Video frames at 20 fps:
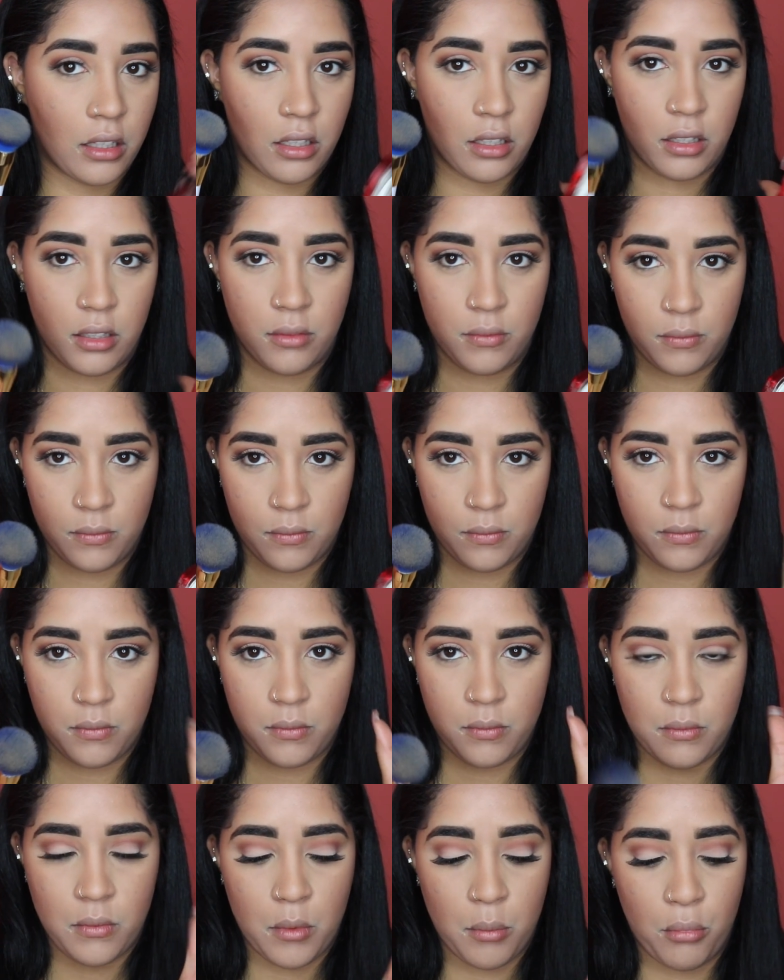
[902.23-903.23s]
the
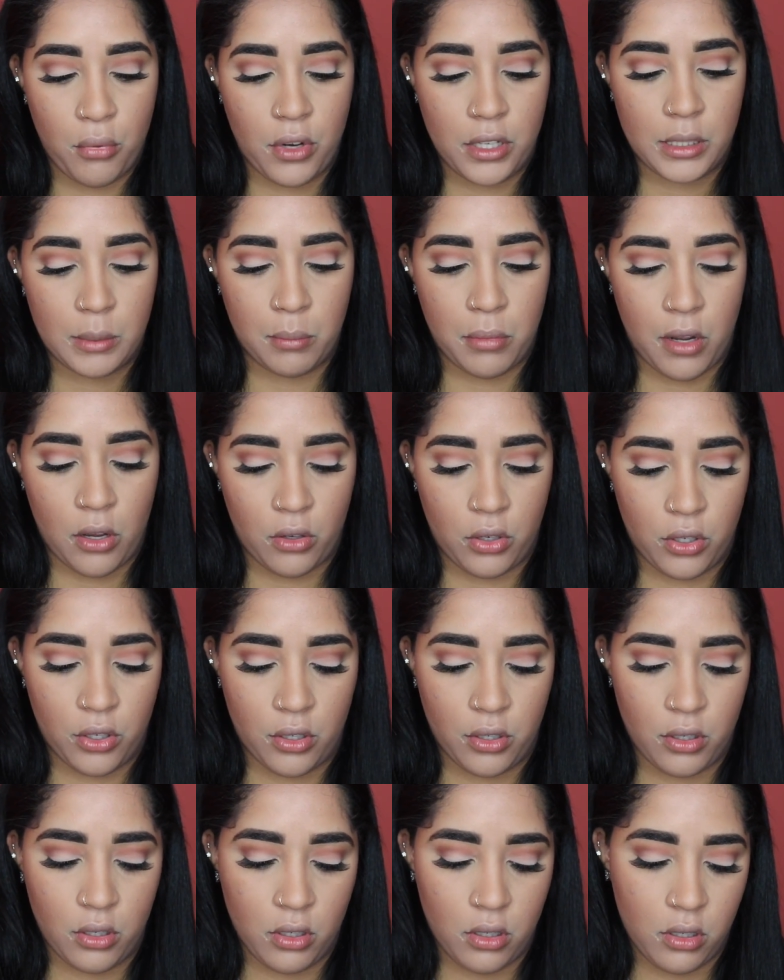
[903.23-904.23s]
pressed
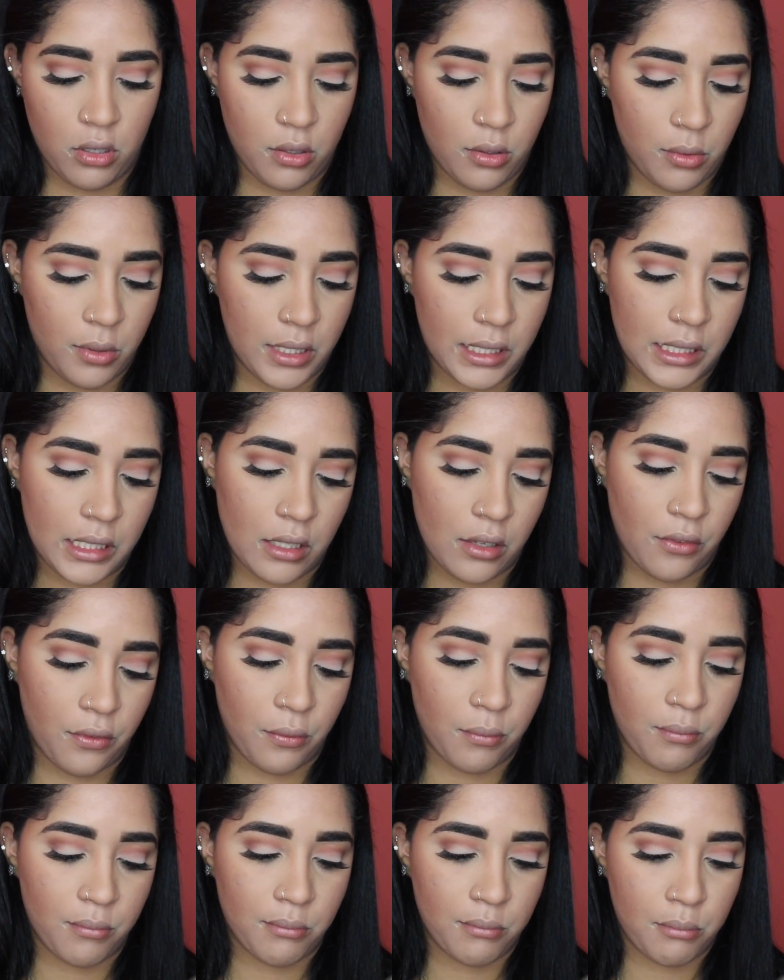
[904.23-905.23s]
powder. Well, it's a
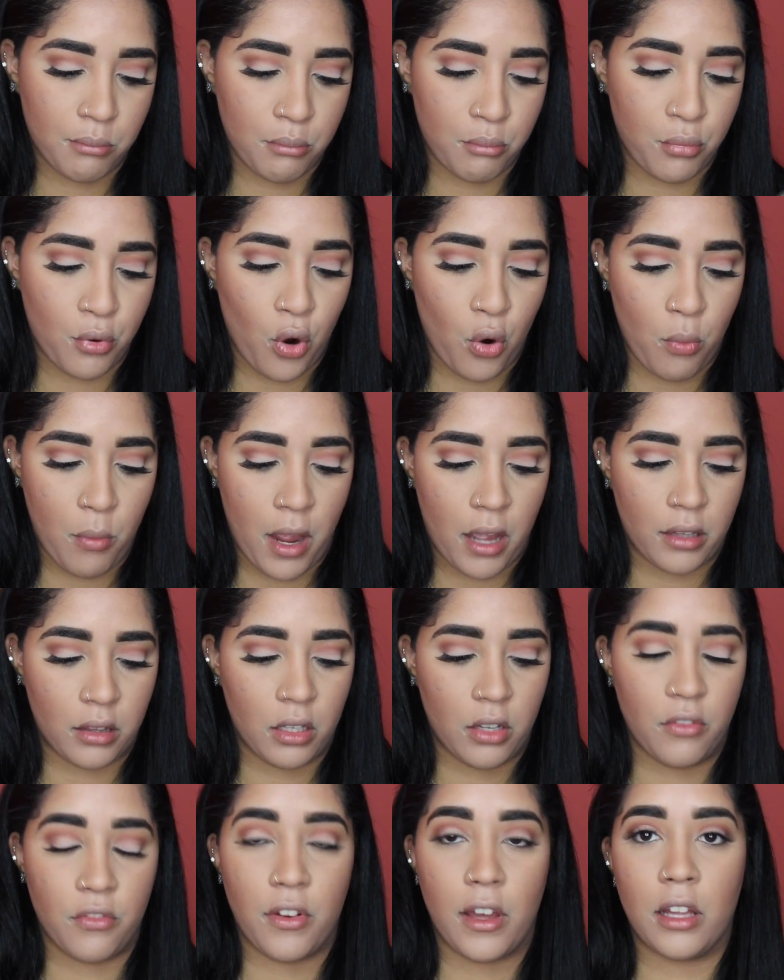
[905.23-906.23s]
Pro Matte,
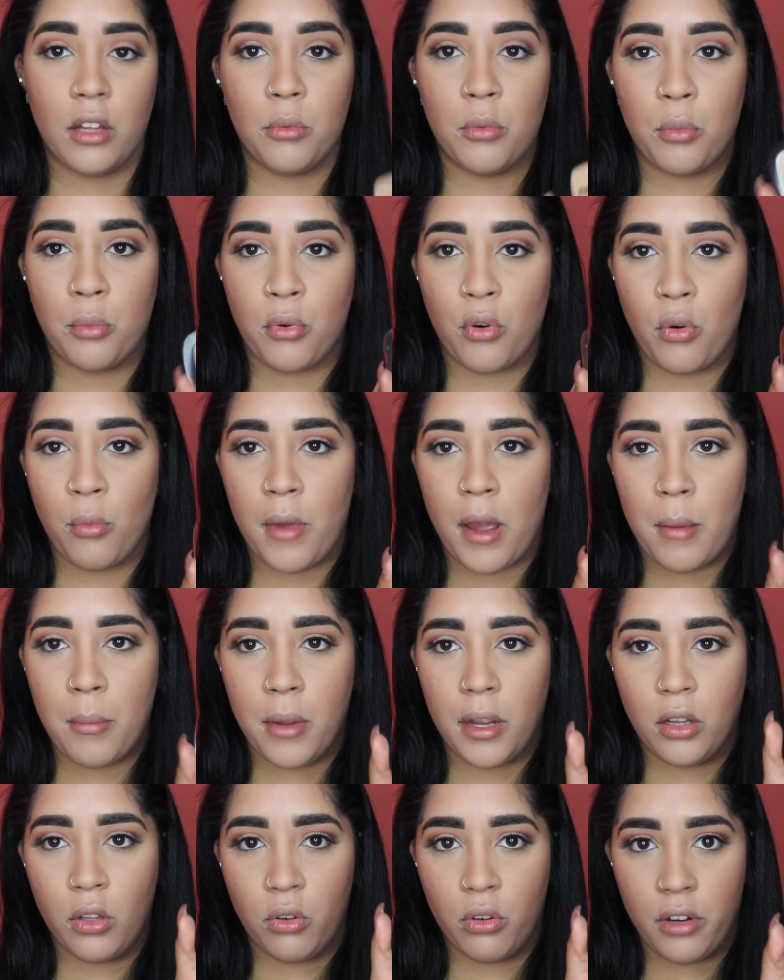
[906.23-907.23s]
the Infallible Pro Matte
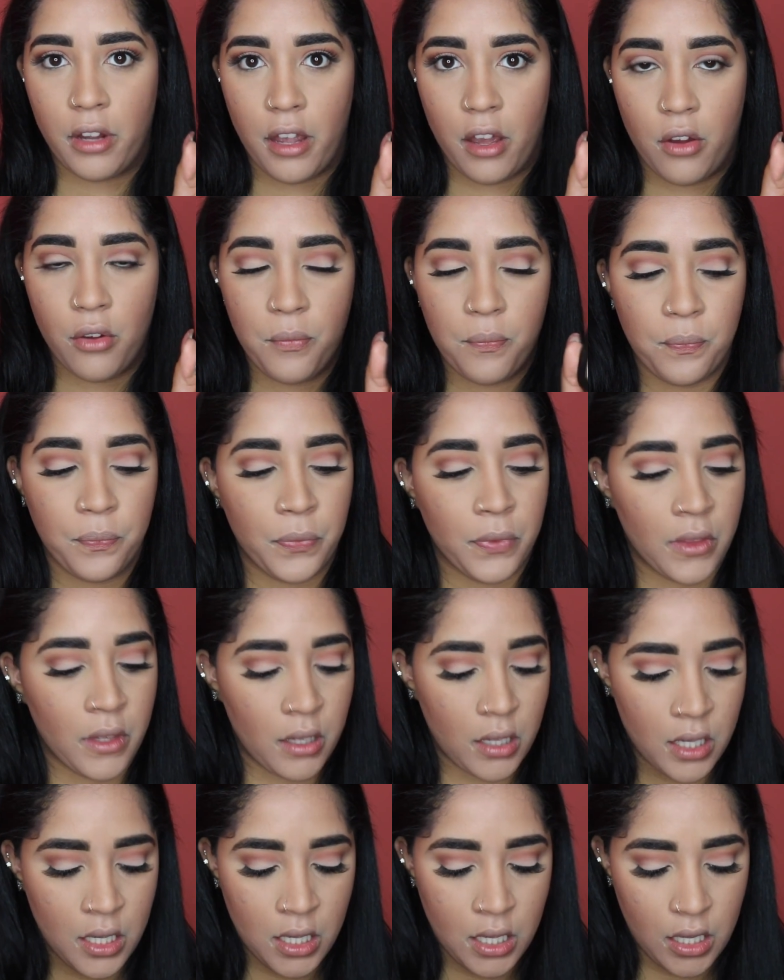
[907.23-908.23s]
by L'Oreal.
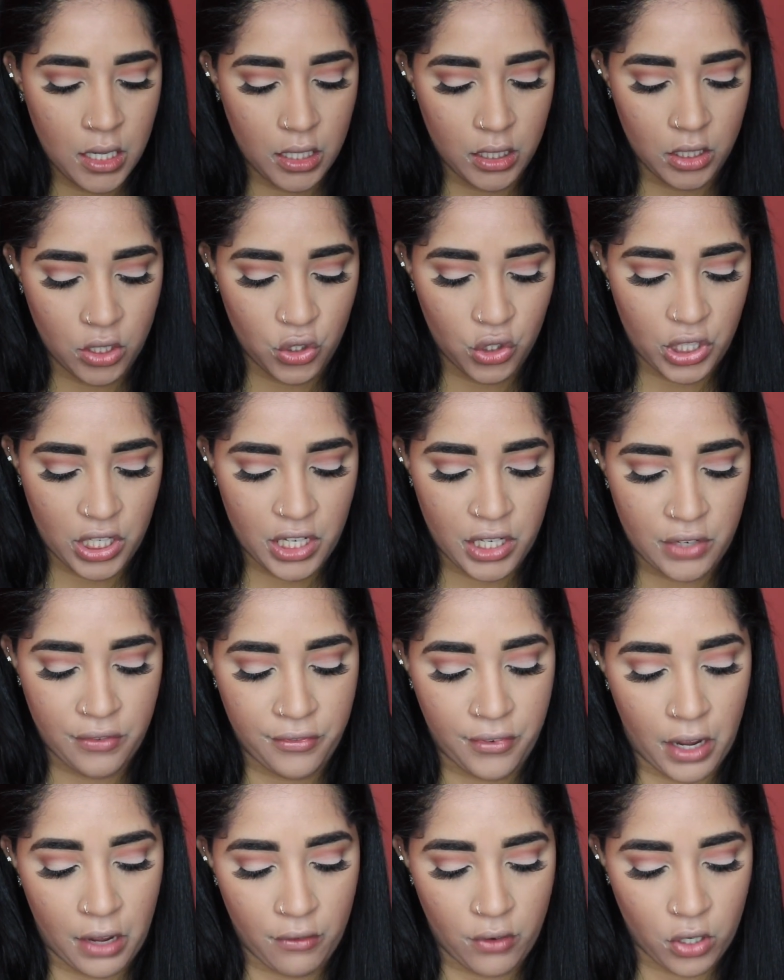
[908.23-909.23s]
in the shade
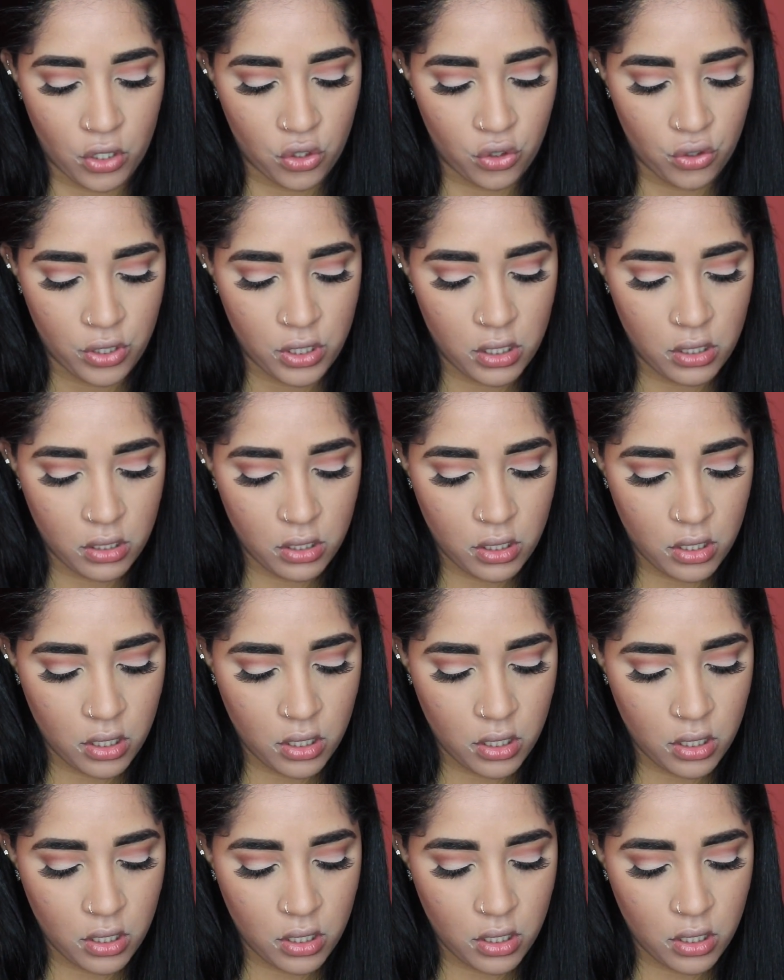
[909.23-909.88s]
500.